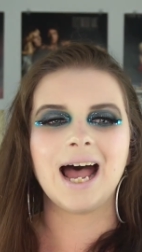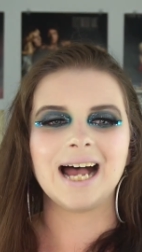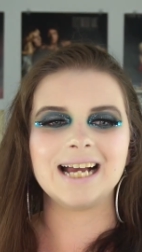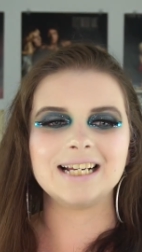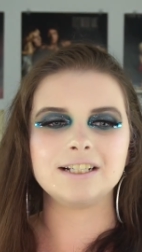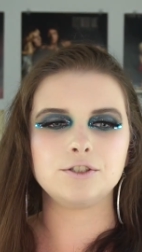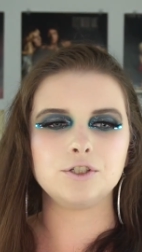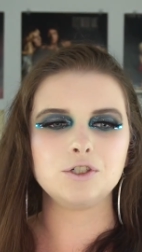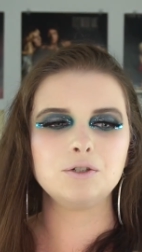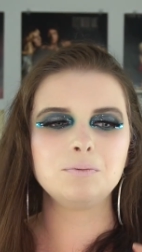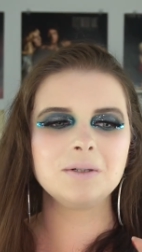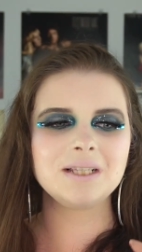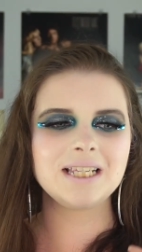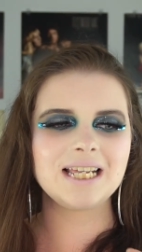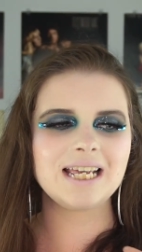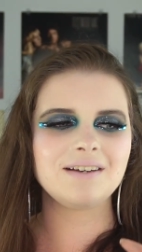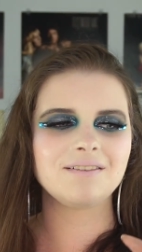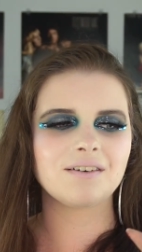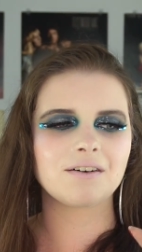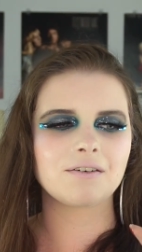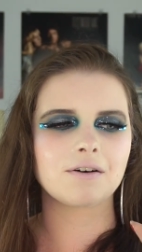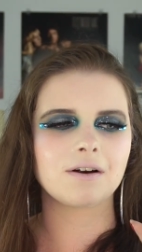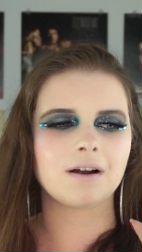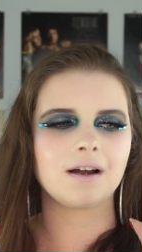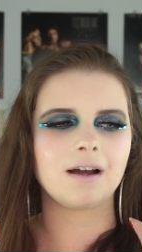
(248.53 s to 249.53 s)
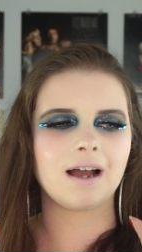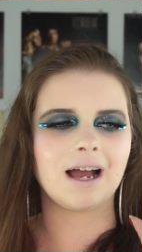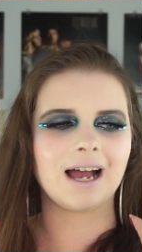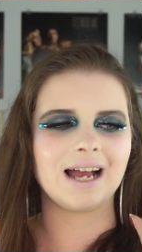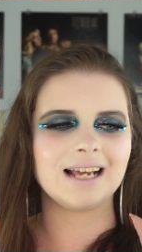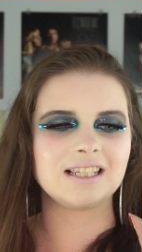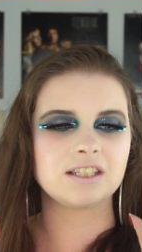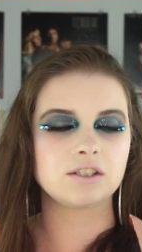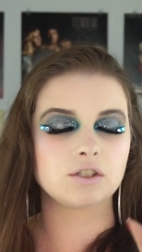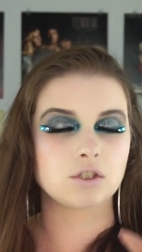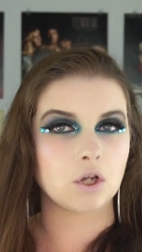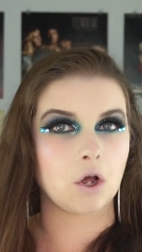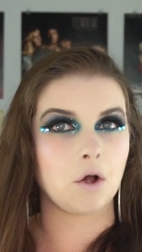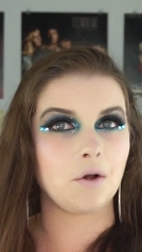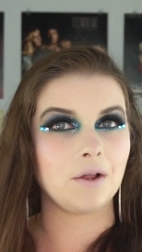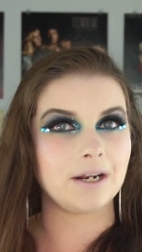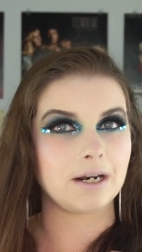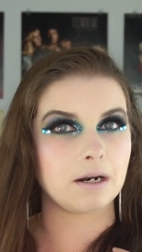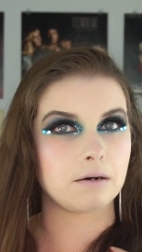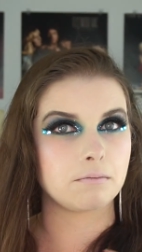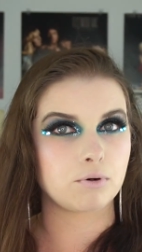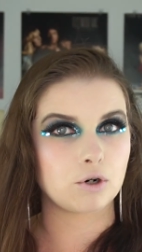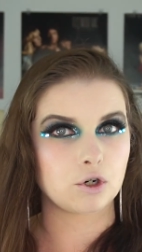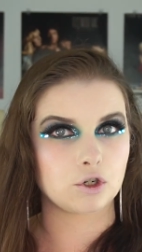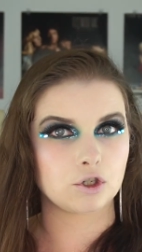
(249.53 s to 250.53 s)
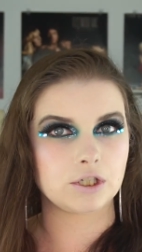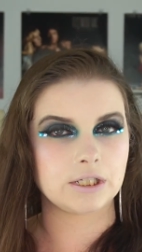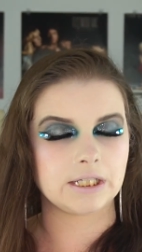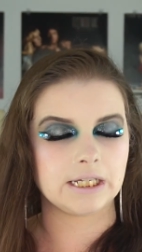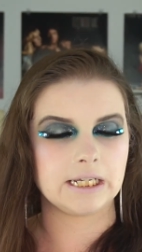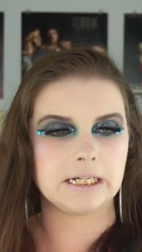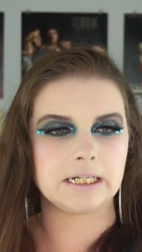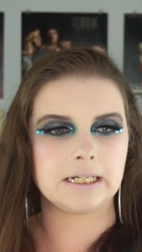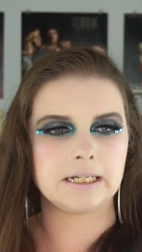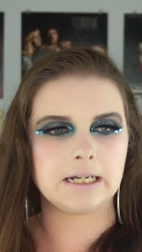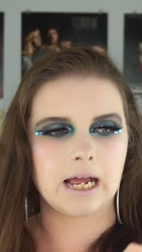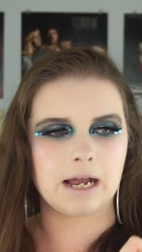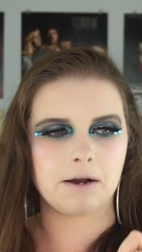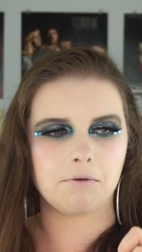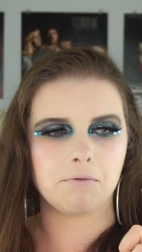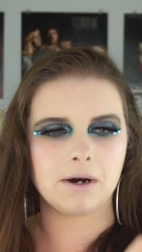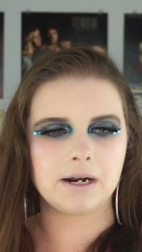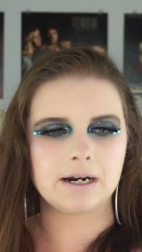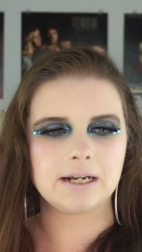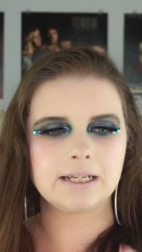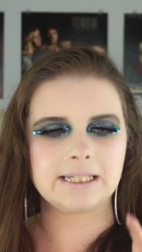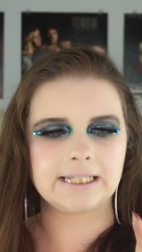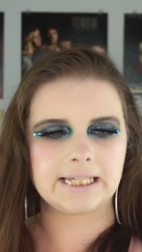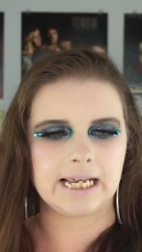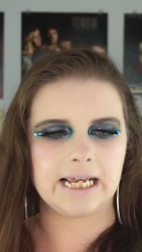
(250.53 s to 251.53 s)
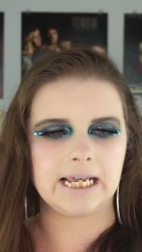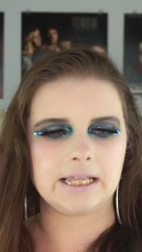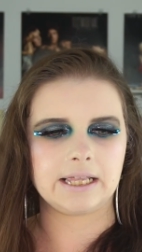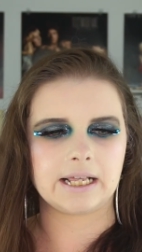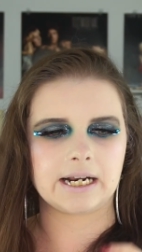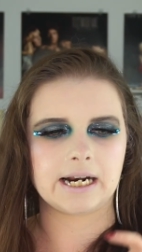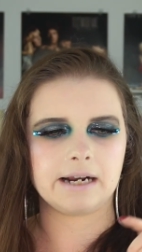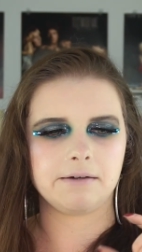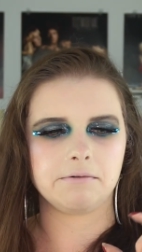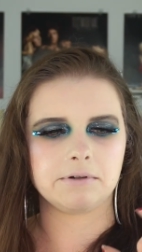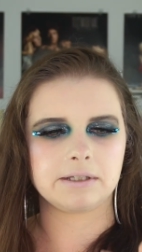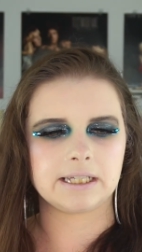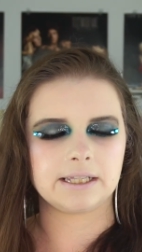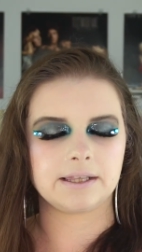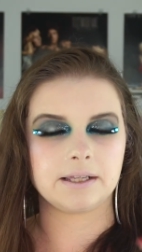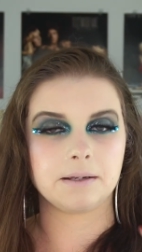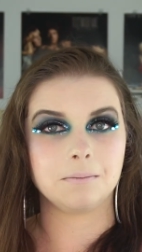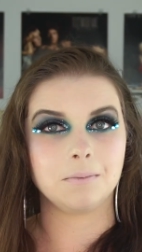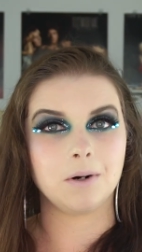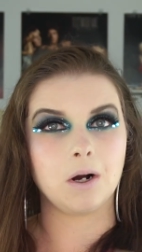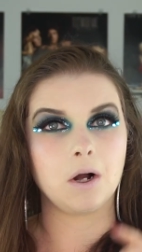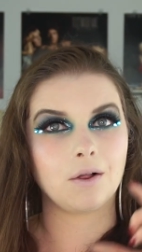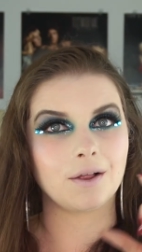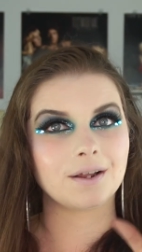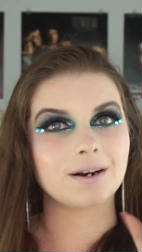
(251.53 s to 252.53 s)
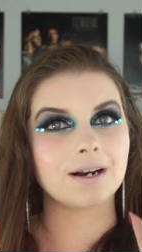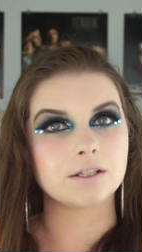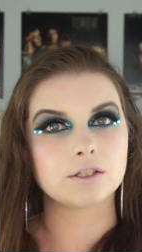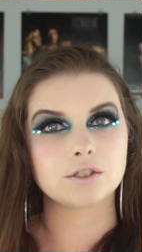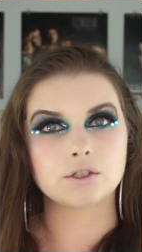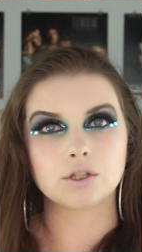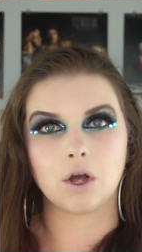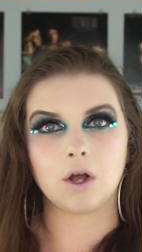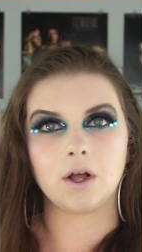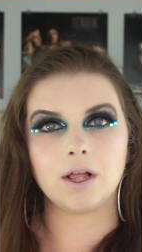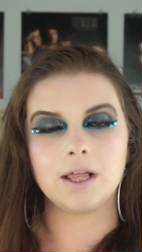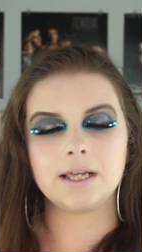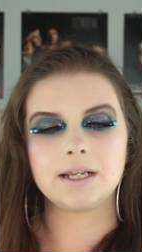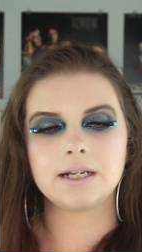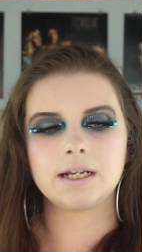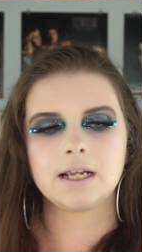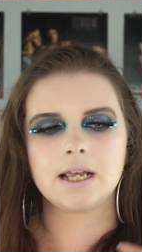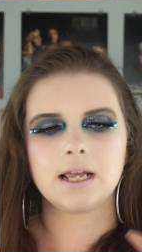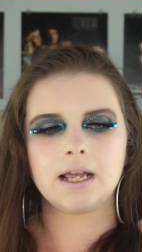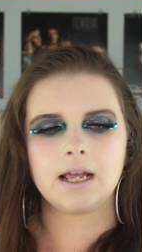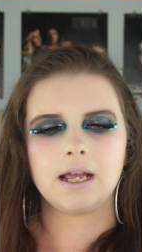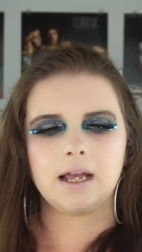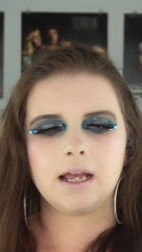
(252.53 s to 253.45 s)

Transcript: I do believe I saw it in person. I want to say that I was in the mall and I saw it